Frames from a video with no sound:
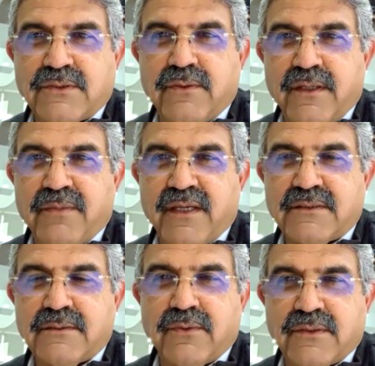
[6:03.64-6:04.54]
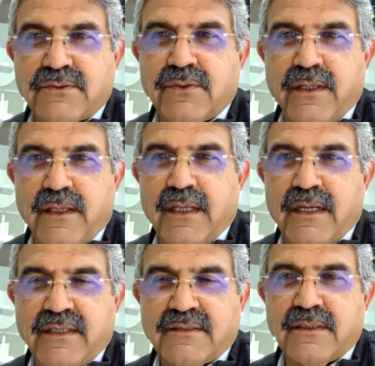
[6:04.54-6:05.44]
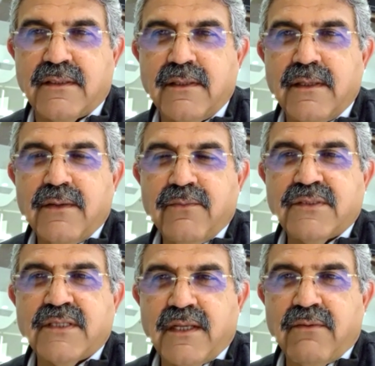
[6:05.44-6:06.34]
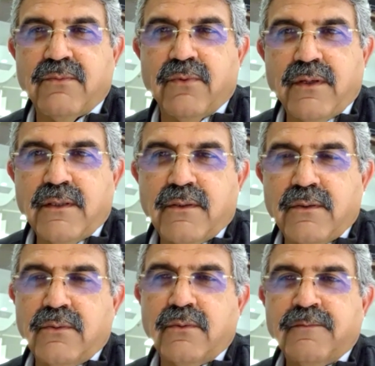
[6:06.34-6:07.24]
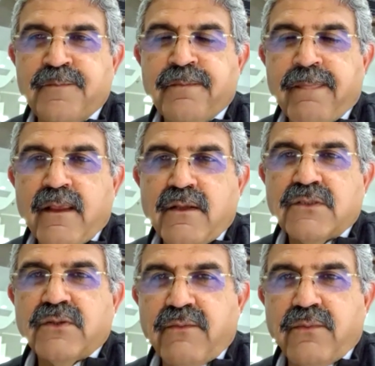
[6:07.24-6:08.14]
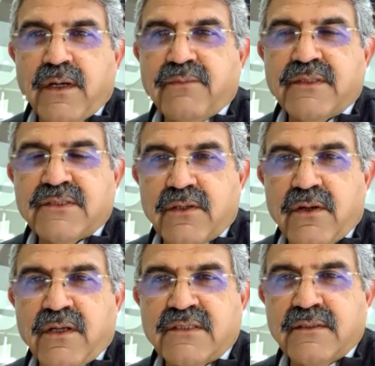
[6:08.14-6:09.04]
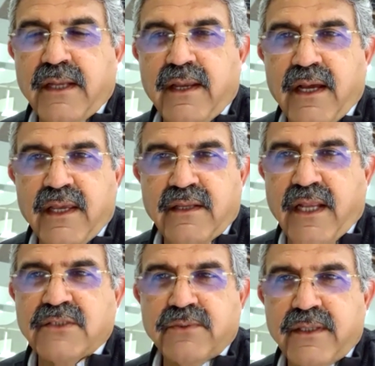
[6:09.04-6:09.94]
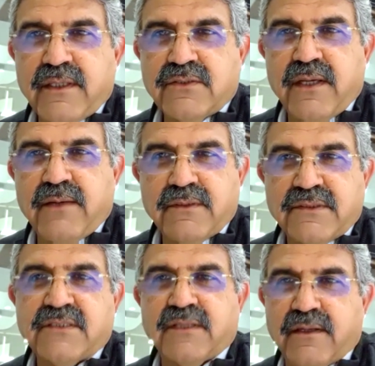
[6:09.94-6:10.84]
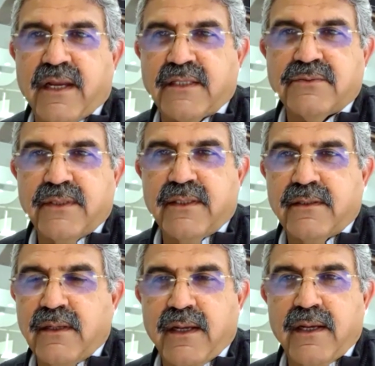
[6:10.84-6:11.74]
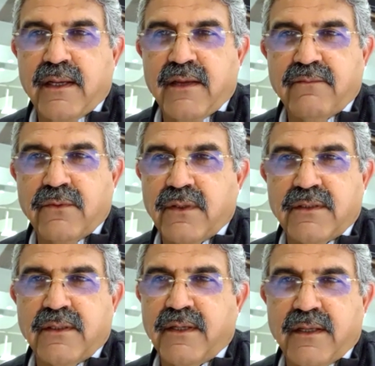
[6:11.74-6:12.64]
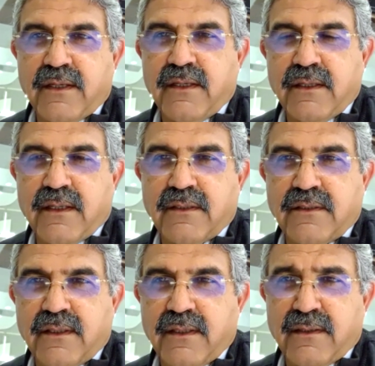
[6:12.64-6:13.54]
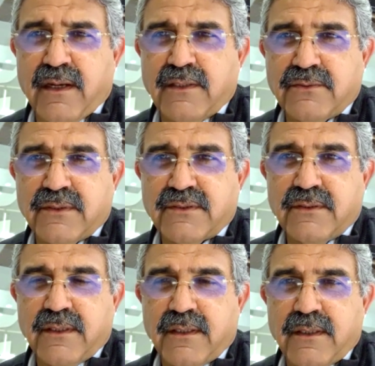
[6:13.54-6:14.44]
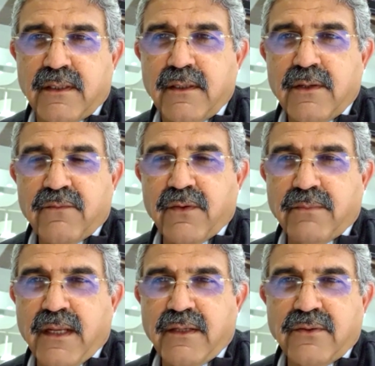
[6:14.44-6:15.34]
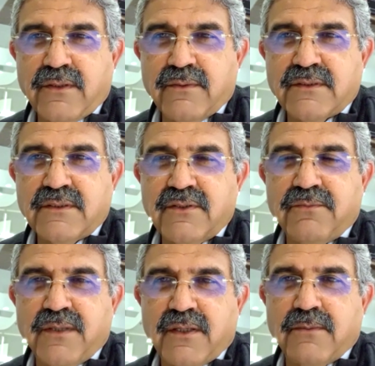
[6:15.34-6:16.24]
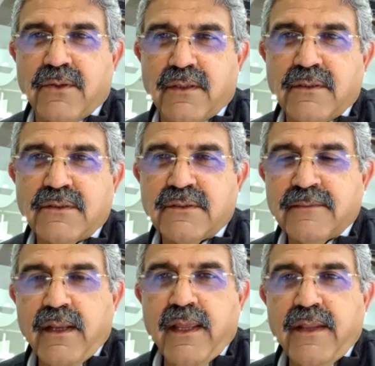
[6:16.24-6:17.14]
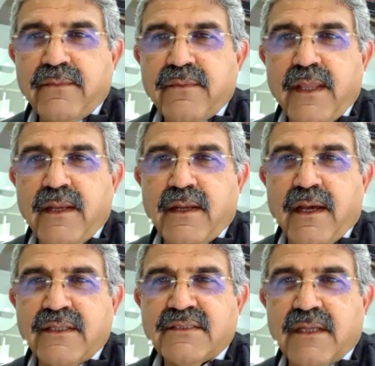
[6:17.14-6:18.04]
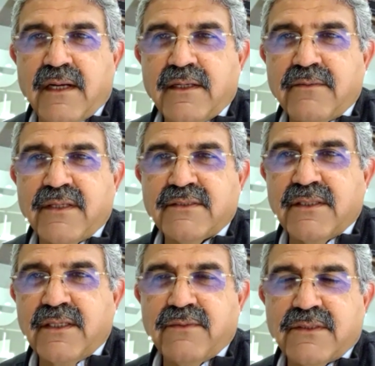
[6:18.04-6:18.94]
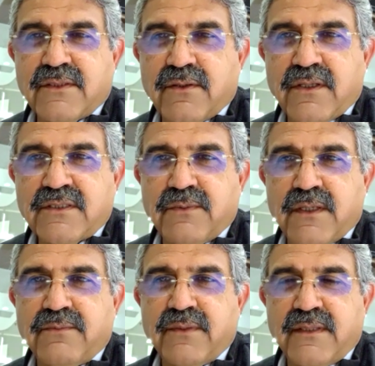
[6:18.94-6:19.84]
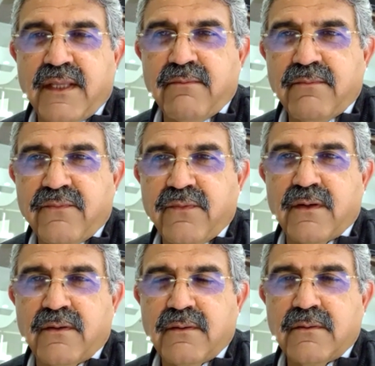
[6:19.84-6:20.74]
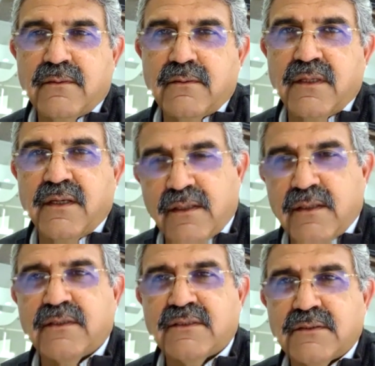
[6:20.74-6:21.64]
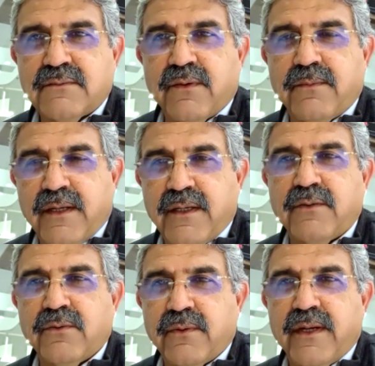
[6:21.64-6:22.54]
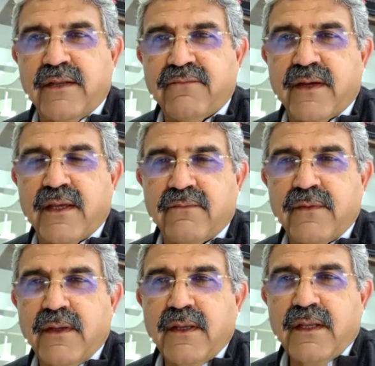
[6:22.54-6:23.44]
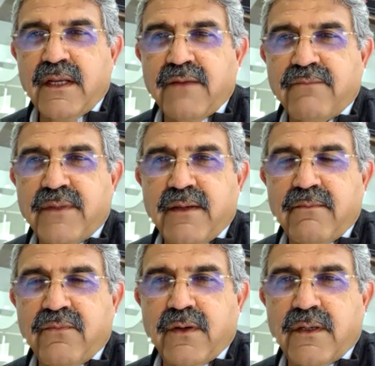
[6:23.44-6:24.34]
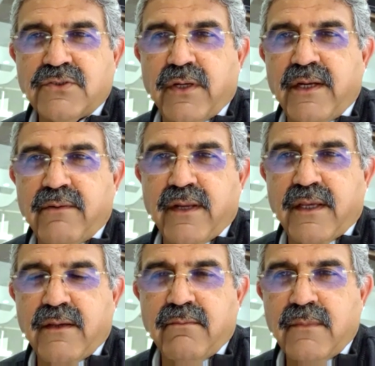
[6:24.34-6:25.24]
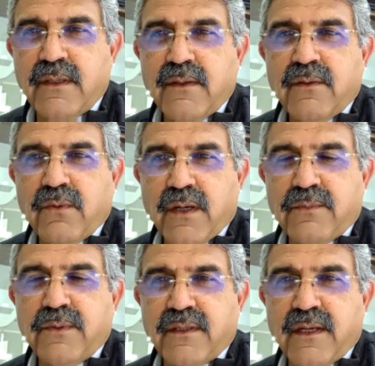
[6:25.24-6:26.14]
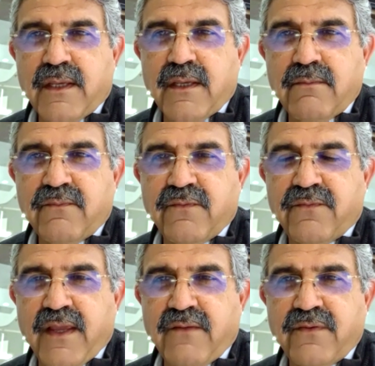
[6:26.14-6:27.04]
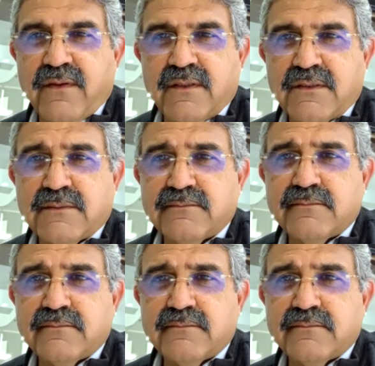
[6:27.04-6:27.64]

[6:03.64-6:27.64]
doing best, was joining LIC, which I never wanted to do. So I worked with Xerox and I graduated, so I'm just a graduate. I have no other degree other than graduation degree from Delhi University of BCom Honours. And then I started my journey with Xerox, worked with them for 3 years, from 82 to 85, left them, joined Raychem, worked with Raychem for 5 years,